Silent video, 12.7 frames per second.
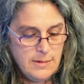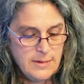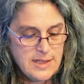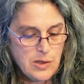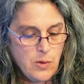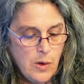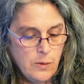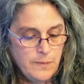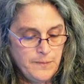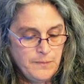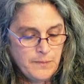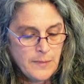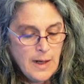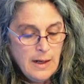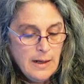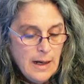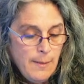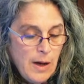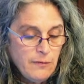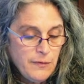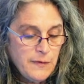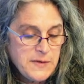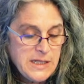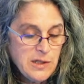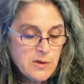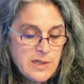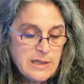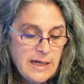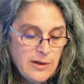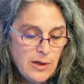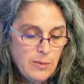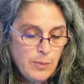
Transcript: It's a quote. About 50 years later,